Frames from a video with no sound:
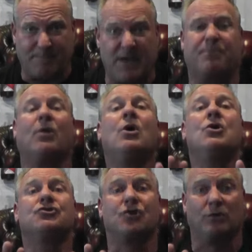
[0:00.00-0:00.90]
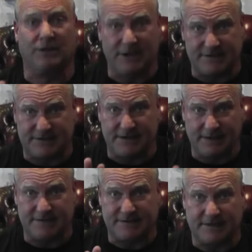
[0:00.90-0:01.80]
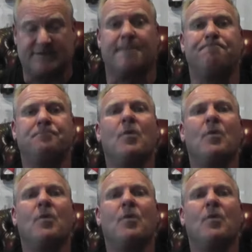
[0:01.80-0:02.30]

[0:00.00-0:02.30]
people. So listen, listen, listen.